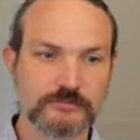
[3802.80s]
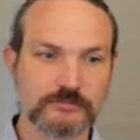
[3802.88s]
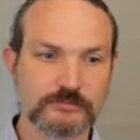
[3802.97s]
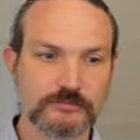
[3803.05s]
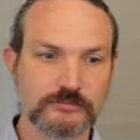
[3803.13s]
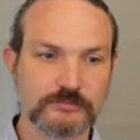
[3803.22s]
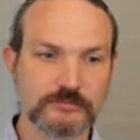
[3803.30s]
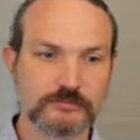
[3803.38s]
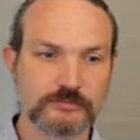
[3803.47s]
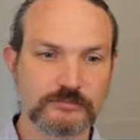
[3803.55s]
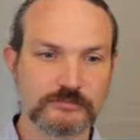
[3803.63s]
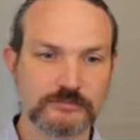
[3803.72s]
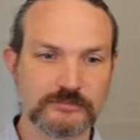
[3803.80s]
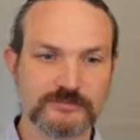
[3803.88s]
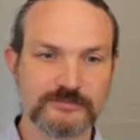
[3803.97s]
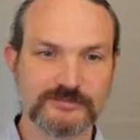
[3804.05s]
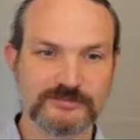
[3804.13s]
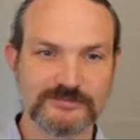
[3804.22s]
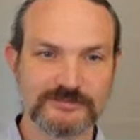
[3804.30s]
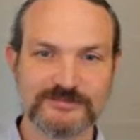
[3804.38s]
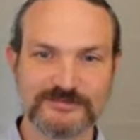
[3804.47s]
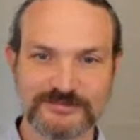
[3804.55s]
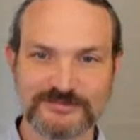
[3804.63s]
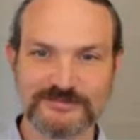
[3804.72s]
as we saw 70 plus fields
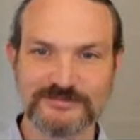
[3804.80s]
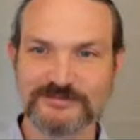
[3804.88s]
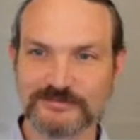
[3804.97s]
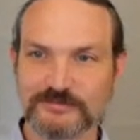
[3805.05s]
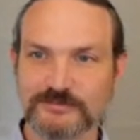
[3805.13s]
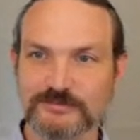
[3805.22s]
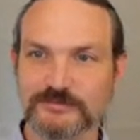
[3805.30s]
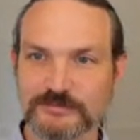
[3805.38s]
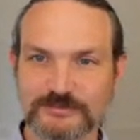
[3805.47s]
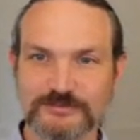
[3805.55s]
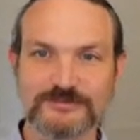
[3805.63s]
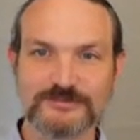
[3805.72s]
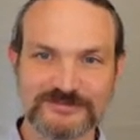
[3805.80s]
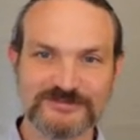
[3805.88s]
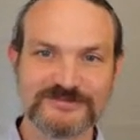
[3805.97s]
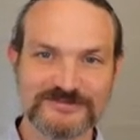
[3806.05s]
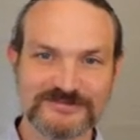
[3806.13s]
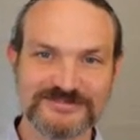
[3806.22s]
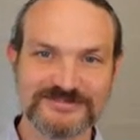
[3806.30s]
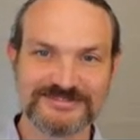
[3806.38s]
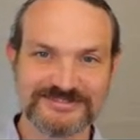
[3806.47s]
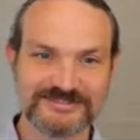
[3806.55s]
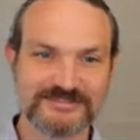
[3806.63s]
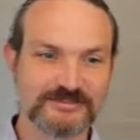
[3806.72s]
it's hard to figure out what makes sense and what
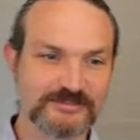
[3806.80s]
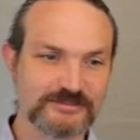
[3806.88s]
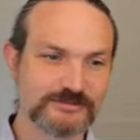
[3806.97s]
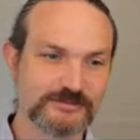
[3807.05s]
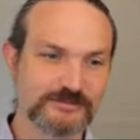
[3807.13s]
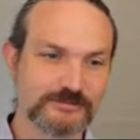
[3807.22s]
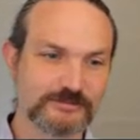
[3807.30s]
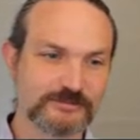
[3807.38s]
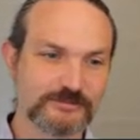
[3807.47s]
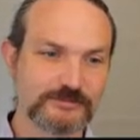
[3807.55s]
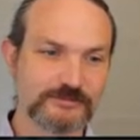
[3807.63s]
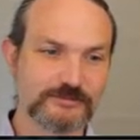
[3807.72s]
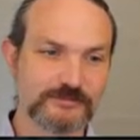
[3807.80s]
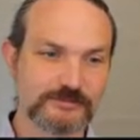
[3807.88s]
doesn't so this